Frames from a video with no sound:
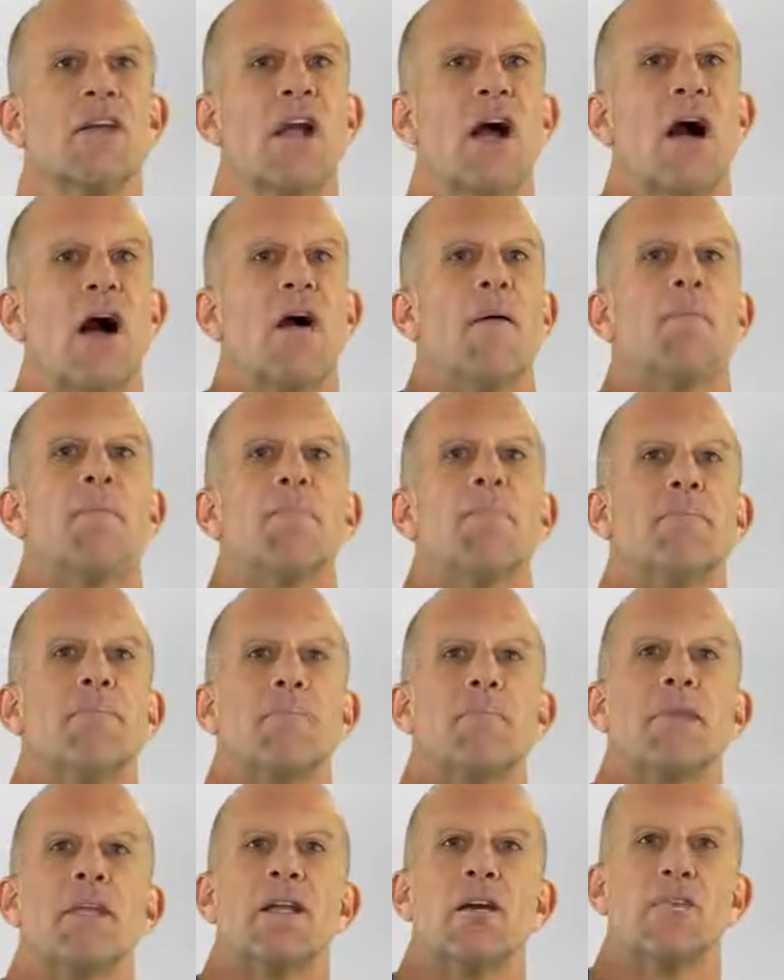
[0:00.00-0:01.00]
um,
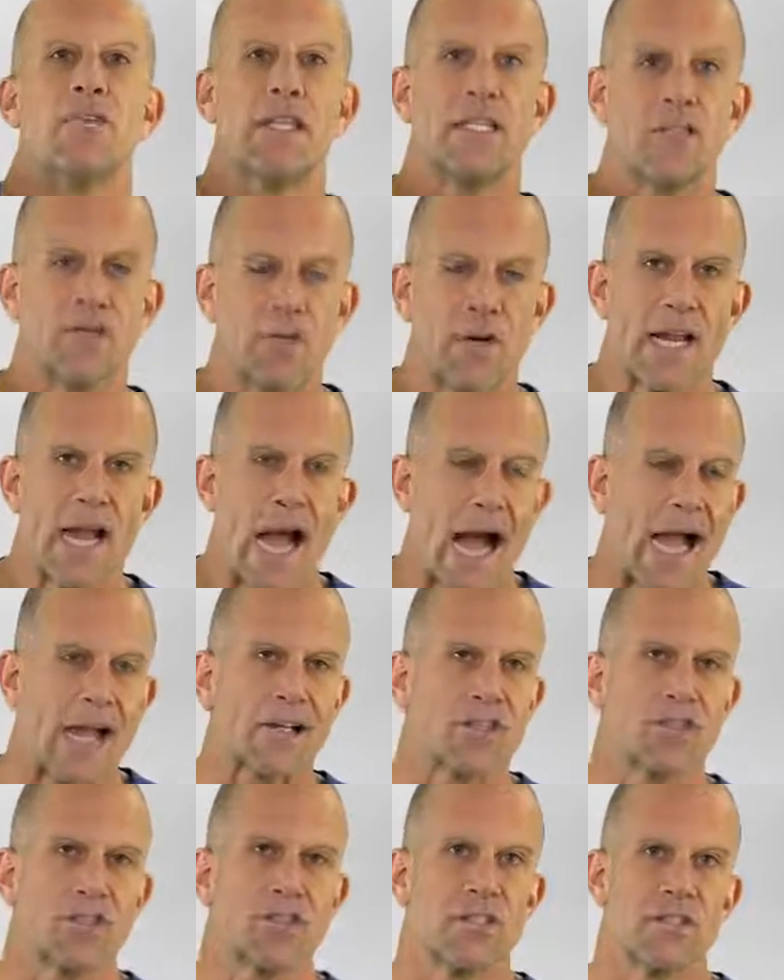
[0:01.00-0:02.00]
you know these
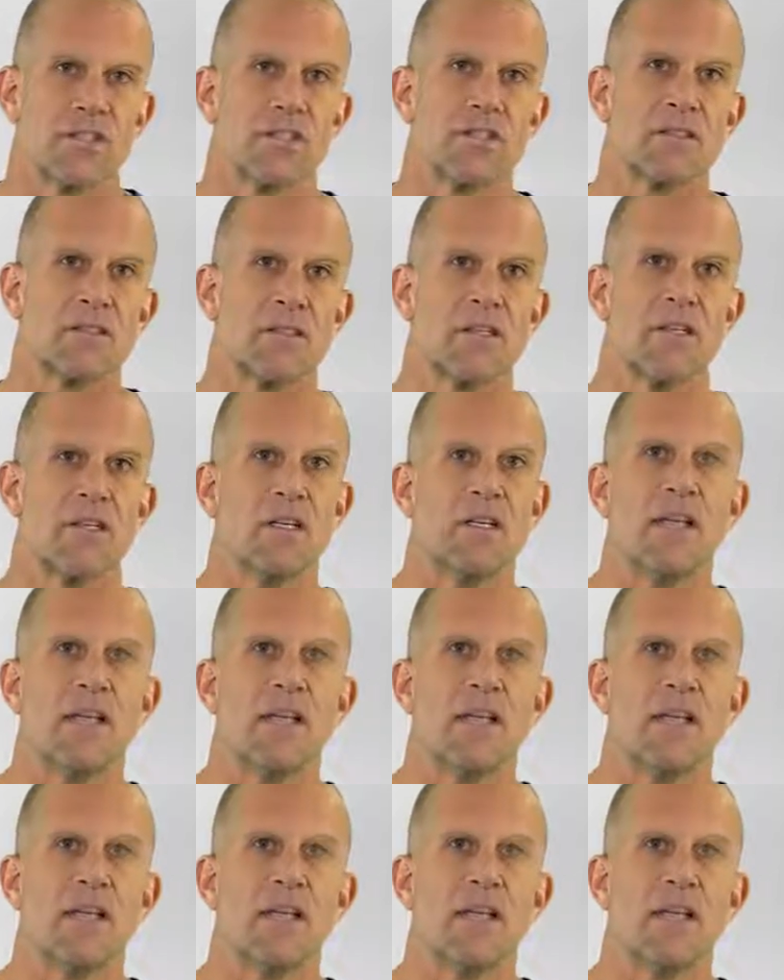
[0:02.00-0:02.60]
reactions.